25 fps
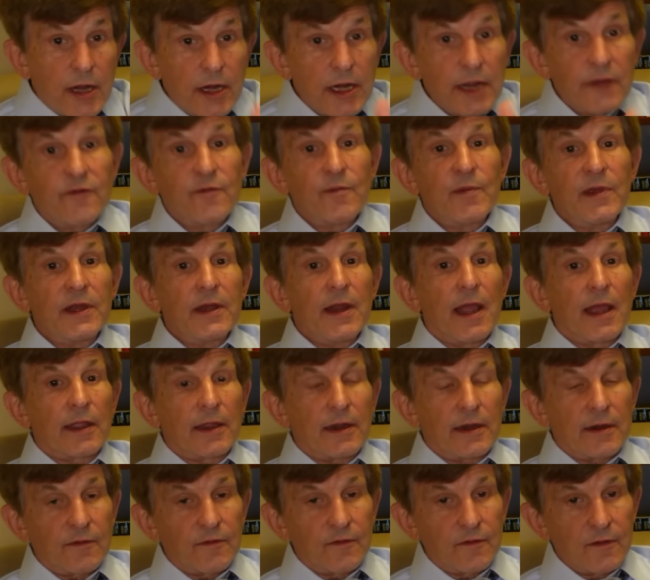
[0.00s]
even be
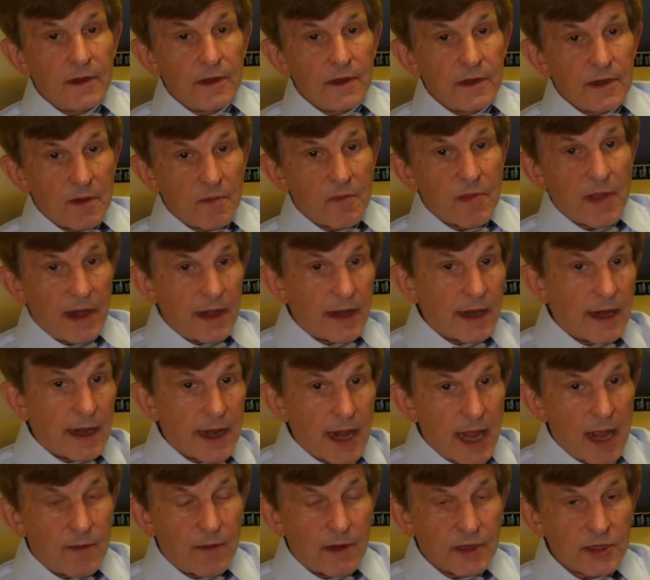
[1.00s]
negative, depending on
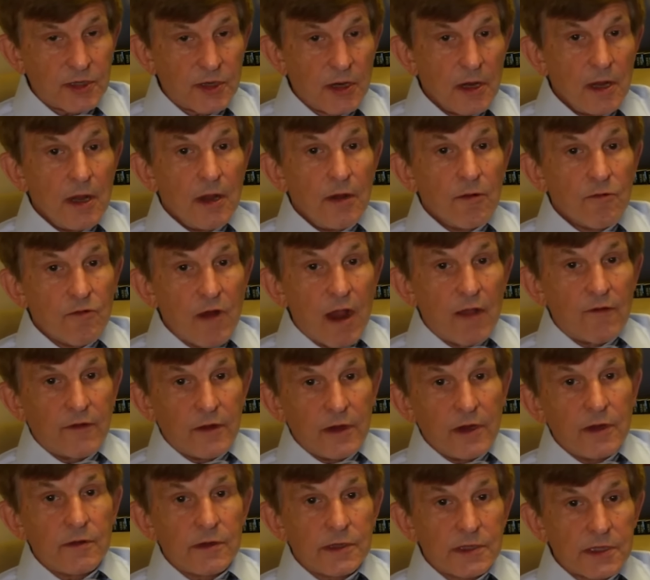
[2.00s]
how much
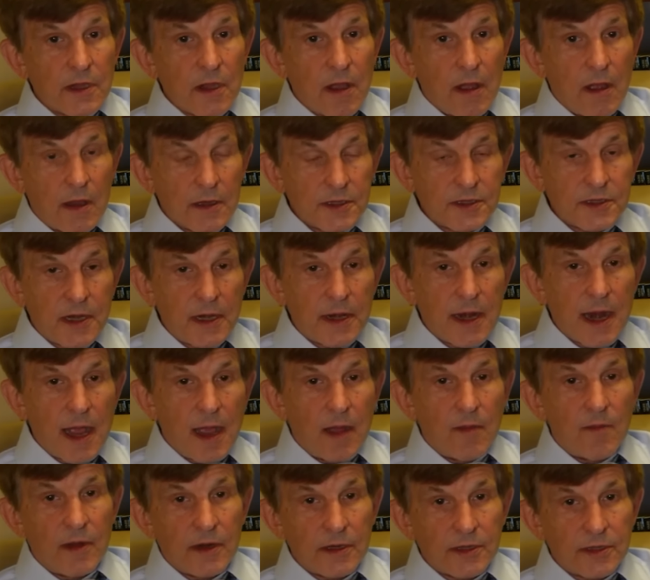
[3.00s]
revenue is lost and
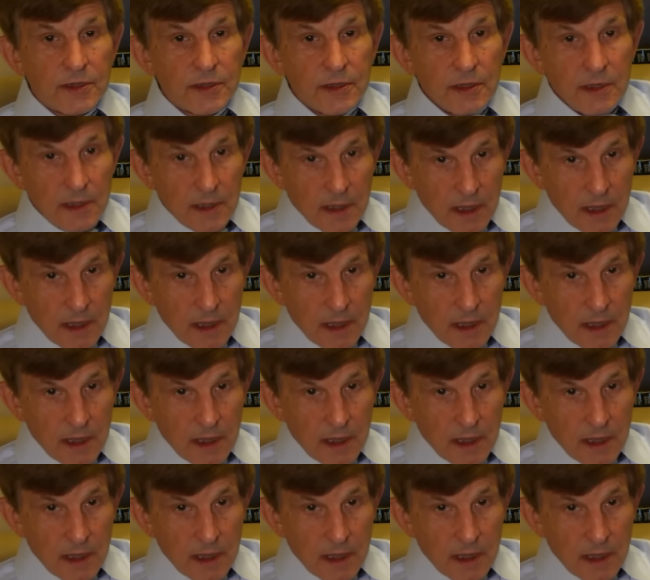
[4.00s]
how much